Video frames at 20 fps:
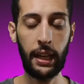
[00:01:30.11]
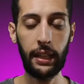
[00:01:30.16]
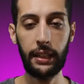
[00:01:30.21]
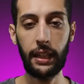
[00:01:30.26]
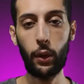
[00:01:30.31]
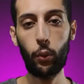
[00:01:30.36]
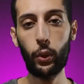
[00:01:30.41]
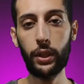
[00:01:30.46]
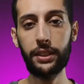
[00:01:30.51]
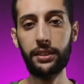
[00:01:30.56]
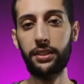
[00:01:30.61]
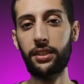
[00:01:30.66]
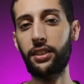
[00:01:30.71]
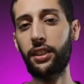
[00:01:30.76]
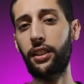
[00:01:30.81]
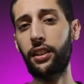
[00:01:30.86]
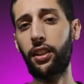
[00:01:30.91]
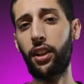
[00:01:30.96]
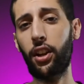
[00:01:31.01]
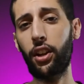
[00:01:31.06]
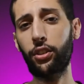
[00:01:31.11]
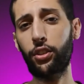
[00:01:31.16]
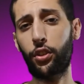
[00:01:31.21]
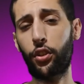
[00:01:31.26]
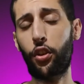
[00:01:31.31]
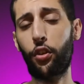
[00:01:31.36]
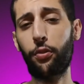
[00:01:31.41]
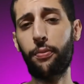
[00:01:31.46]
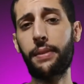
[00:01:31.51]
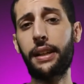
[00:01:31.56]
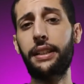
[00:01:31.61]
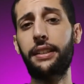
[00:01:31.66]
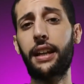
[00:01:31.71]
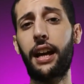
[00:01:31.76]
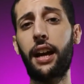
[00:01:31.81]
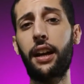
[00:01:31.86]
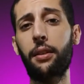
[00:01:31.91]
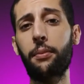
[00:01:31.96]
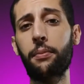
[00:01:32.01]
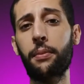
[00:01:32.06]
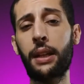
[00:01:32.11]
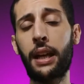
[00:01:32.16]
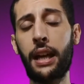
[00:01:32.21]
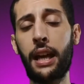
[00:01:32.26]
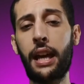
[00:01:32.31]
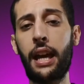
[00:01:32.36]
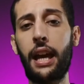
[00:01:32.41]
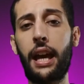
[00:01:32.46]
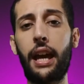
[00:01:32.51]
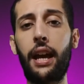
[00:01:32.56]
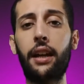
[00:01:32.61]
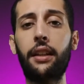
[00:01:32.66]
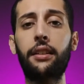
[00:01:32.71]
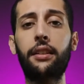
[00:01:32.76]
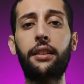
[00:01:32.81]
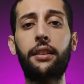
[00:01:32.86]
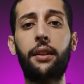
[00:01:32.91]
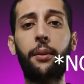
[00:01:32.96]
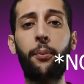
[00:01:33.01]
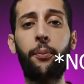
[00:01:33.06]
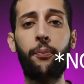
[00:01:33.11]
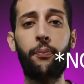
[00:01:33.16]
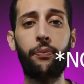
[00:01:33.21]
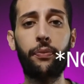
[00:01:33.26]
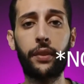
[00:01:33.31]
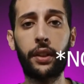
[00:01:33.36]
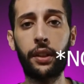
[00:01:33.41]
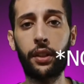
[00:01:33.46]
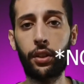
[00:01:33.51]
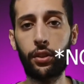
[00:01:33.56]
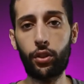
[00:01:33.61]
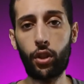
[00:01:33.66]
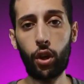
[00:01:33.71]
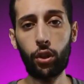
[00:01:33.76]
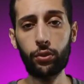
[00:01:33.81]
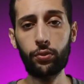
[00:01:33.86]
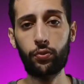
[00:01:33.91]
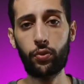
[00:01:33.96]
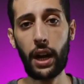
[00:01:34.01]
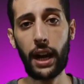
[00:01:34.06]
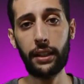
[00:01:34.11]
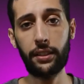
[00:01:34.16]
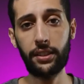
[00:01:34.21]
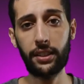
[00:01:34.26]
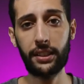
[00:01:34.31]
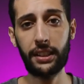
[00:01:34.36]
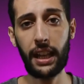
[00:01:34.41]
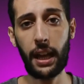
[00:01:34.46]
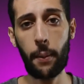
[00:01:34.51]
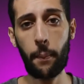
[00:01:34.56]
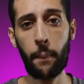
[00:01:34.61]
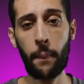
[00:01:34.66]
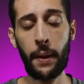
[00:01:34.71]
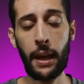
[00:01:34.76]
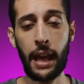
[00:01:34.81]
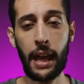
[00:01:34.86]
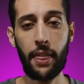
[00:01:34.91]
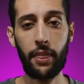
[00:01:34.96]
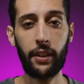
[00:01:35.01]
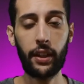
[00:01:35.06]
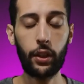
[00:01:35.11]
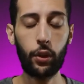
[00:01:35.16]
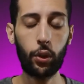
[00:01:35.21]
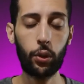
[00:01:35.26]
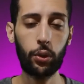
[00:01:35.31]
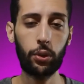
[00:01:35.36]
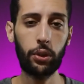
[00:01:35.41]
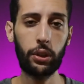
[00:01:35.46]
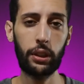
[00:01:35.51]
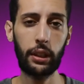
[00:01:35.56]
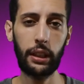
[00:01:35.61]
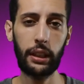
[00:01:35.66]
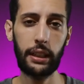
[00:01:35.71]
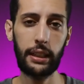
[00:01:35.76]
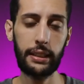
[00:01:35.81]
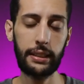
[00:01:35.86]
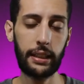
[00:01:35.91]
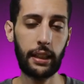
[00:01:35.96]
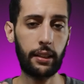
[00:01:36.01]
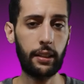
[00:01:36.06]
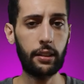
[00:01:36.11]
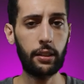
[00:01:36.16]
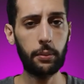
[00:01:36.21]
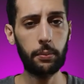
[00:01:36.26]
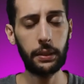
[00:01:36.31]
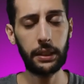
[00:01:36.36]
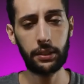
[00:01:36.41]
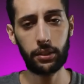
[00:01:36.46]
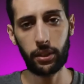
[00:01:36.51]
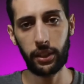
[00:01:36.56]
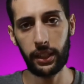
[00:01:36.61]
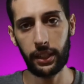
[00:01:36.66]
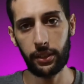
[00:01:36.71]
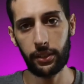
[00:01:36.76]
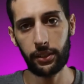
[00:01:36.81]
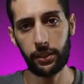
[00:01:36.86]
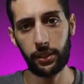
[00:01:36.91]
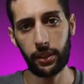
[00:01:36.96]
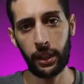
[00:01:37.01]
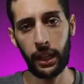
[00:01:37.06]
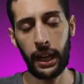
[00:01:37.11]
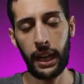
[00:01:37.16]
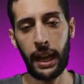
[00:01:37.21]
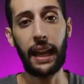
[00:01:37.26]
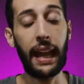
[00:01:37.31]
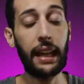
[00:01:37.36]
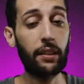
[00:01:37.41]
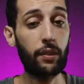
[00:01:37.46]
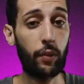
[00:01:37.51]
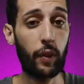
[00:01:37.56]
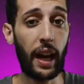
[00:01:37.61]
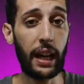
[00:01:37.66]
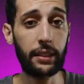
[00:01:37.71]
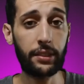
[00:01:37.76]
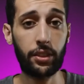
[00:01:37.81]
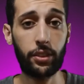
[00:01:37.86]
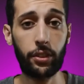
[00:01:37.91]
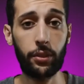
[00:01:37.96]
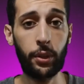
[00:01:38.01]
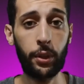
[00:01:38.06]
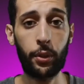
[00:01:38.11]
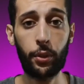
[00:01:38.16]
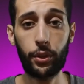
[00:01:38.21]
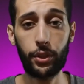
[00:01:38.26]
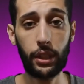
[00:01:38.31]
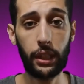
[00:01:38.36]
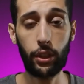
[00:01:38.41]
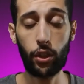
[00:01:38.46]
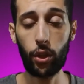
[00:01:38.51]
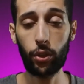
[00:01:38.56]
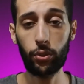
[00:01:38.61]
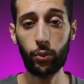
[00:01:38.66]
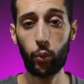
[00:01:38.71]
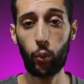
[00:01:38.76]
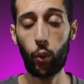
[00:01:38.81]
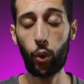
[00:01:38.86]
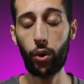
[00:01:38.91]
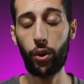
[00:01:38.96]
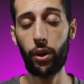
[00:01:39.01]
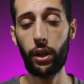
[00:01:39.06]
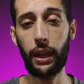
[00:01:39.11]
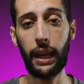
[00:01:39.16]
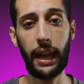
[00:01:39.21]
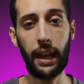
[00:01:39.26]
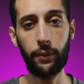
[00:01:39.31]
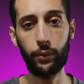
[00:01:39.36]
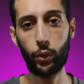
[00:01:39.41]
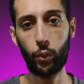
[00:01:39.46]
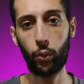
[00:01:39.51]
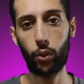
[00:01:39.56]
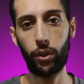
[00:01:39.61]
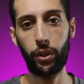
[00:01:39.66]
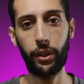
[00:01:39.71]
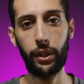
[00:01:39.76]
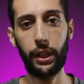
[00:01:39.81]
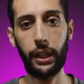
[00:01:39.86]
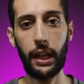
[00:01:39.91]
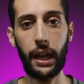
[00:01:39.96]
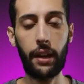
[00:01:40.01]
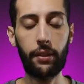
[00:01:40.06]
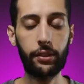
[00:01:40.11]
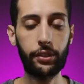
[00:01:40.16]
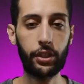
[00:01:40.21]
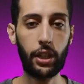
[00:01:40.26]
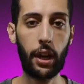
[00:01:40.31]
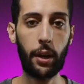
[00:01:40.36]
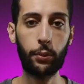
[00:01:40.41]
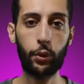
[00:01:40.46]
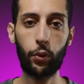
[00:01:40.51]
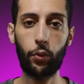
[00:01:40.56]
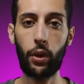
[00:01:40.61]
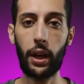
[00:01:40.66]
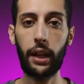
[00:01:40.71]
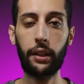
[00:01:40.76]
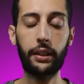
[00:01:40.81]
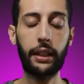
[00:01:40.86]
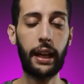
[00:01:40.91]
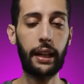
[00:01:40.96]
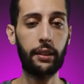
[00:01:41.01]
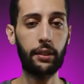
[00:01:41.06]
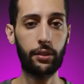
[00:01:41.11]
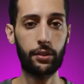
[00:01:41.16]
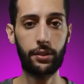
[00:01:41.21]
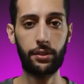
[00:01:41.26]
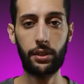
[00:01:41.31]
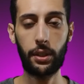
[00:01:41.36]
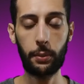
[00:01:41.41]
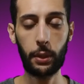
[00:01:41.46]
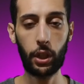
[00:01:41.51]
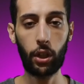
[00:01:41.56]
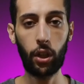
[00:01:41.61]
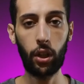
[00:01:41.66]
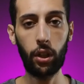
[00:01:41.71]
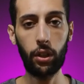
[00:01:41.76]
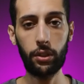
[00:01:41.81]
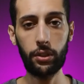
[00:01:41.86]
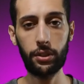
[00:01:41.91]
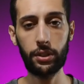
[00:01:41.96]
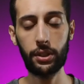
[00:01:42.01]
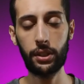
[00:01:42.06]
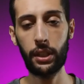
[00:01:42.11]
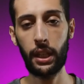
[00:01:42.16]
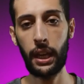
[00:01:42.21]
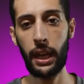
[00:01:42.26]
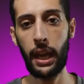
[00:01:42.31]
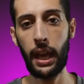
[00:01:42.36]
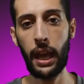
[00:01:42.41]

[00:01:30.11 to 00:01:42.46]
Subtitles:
They wasted a lot of my time, and don't writing them. The code is a little bit cleaner and faster because I don't have to worry every time to write that semicolons.